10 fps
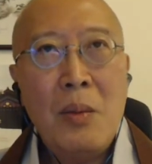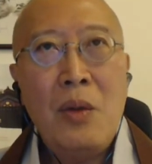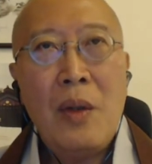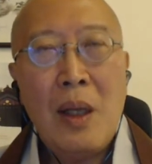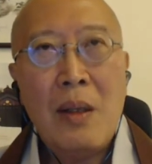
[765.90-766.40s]

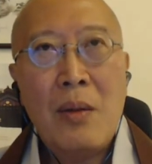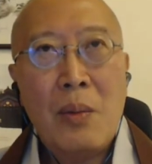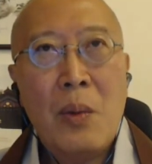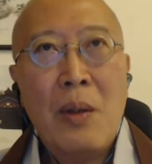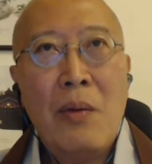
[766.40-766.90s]
movie
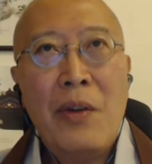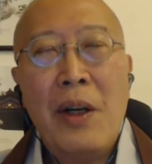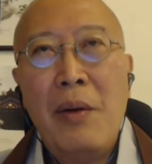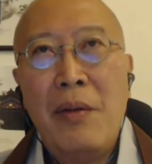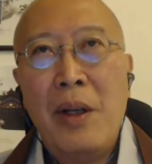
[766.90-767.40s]
there's one
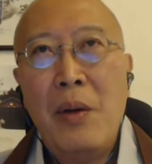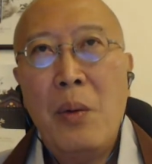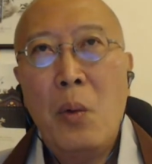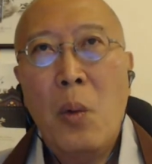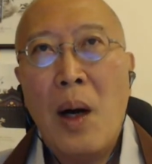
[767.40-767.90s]
very,
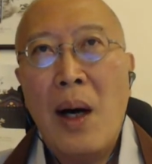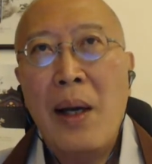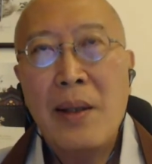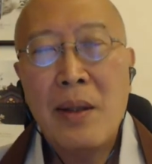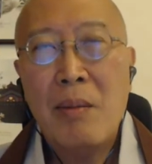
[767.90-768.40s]
very
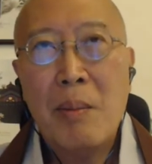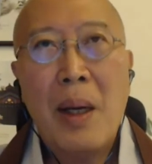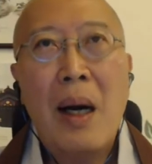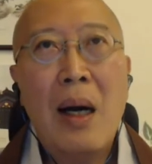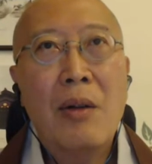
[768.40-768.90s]
wise
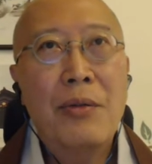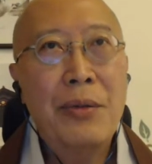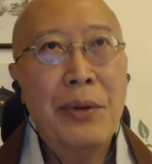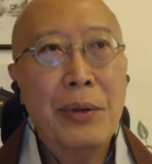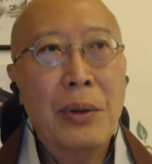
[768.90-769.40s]
and
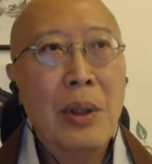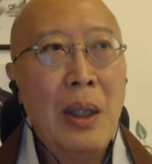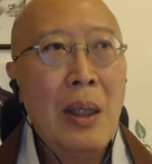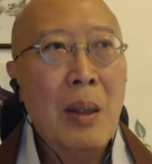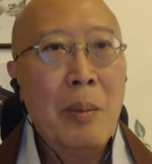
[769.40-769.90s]
powerful
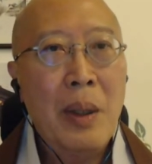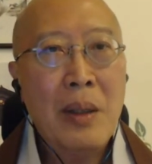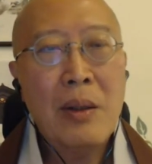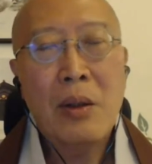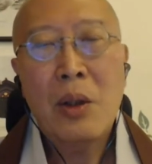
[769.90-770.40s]

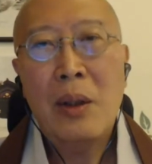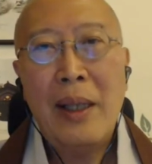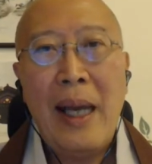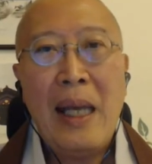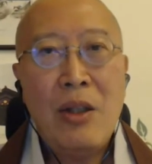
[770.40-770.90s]
person
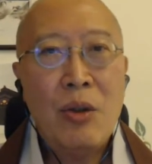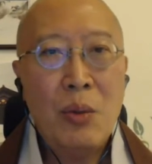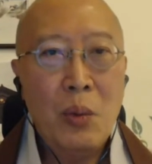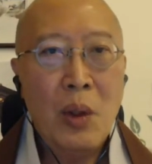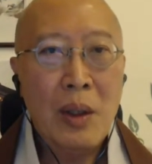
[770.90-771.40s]
called the
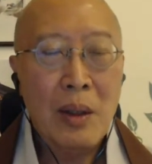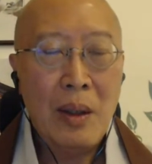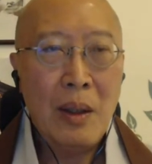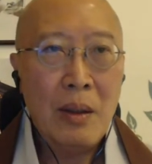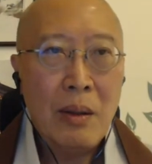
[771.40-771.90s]
Ancient One,
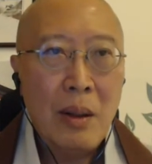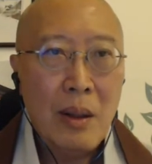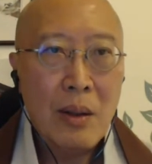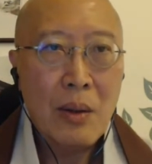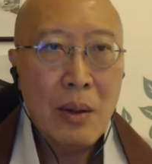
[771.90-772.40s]
and
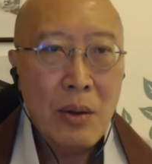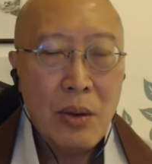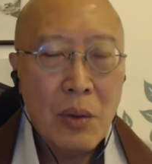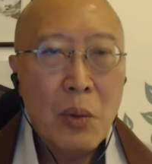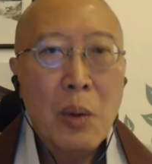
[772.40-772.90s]

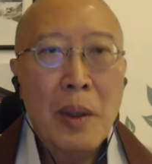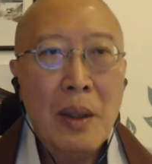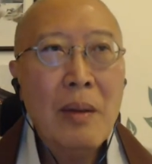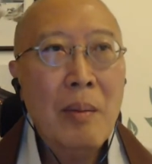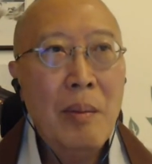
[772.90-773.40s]
she's a
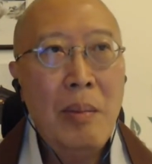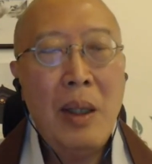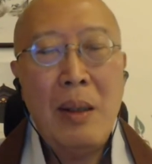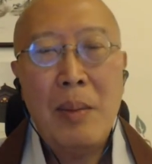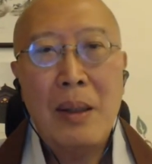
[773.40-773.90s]
woman
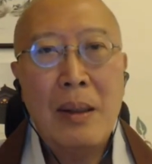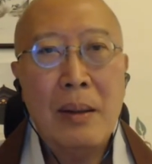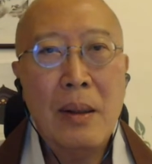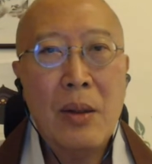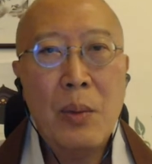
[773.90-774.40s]
played by
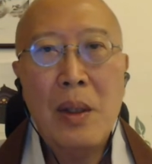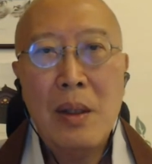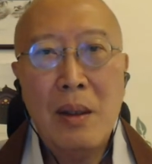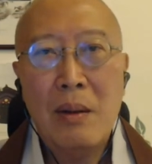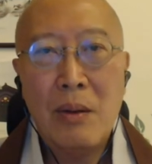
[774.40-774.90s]
Tilda
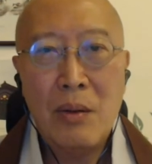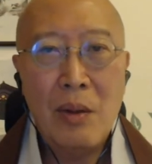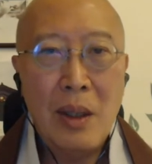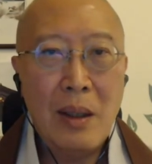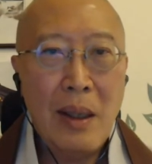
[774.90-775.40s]
Swinton.
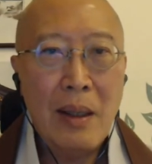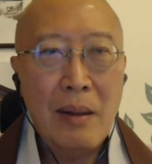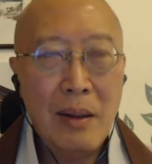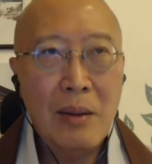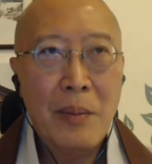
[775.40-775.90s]
It's really,
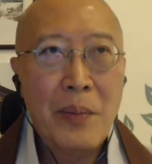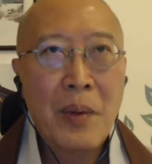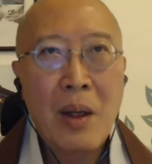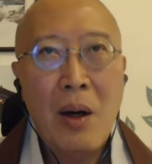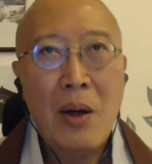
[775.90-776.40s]

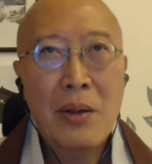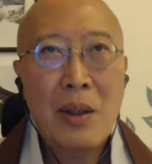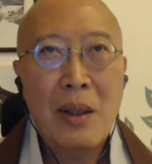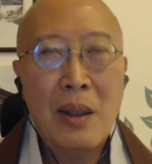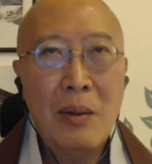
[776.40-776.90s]

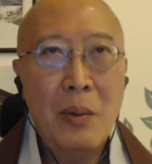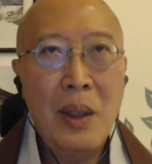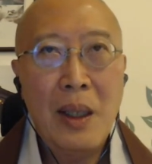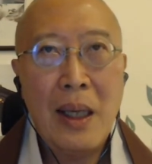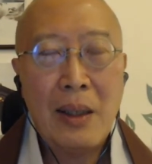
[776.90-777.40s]

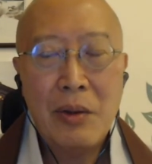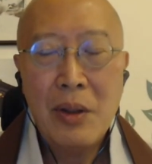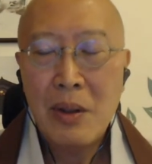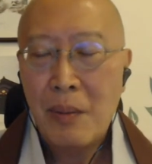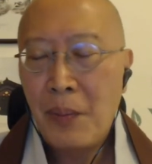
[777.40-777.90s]
Oscar-winning
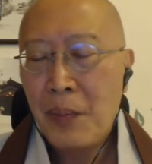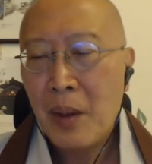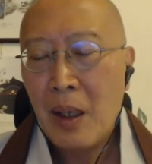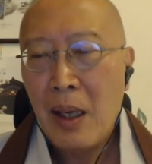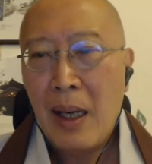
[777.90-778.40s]
actress.
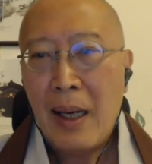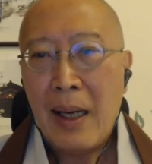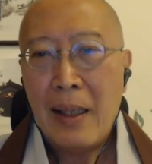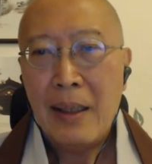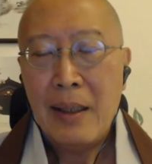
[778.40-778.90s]

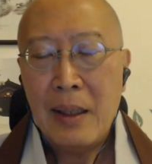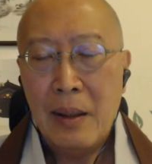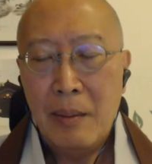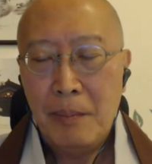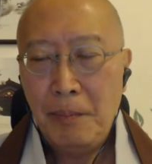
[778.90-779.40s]
And